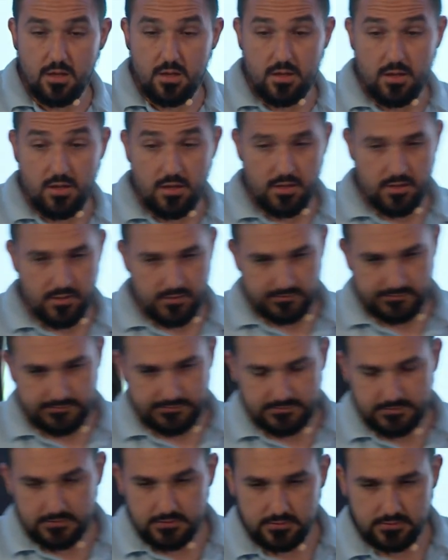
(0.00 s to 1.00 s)

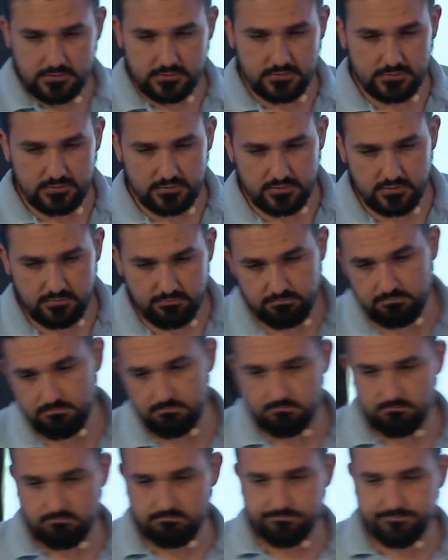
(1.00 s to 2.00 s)
And
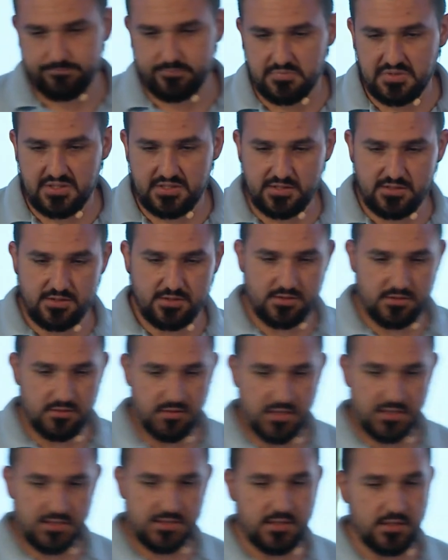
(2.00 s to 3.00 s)
this is a,
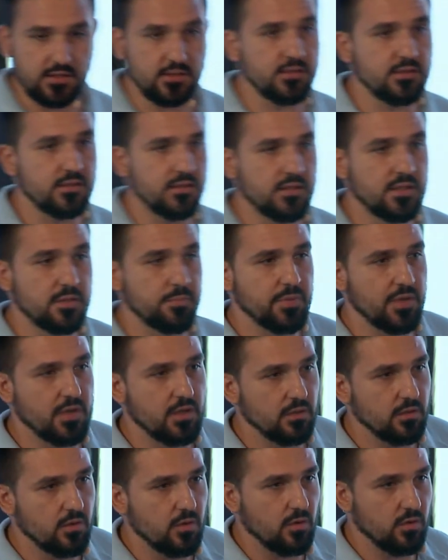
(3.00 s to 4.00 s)
let's say,
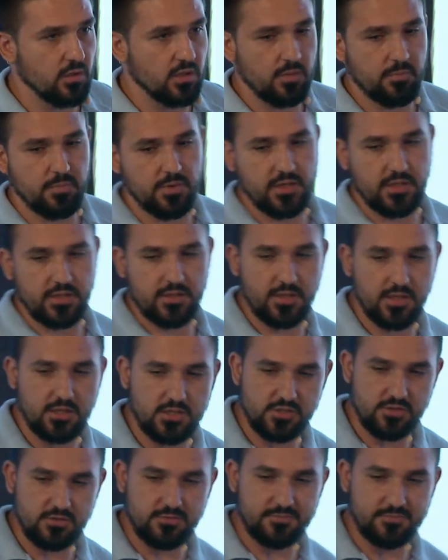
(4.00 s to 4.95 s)
typical Corda architecture.